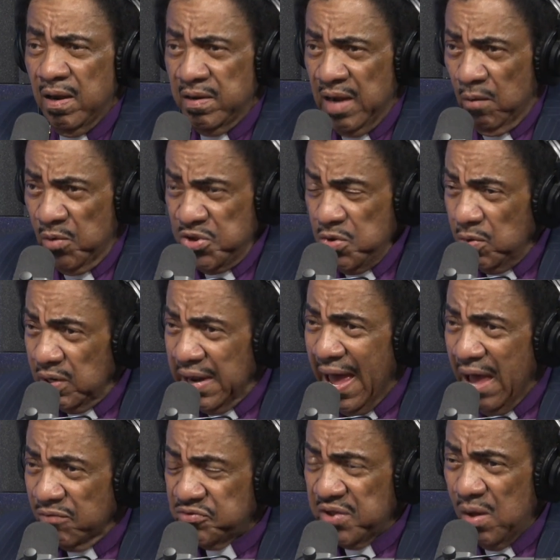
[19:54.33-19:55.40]
Now, when you
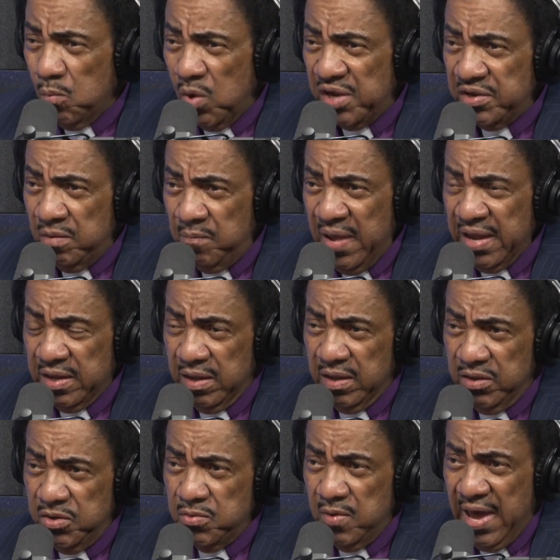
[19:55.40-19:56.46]
allow someone to make
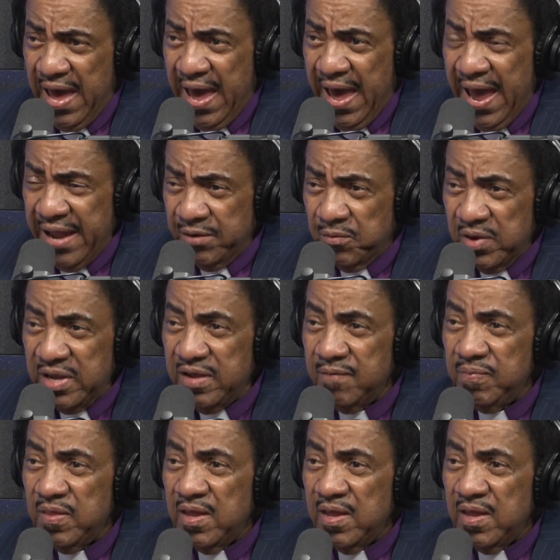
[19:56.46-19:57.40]
you angry,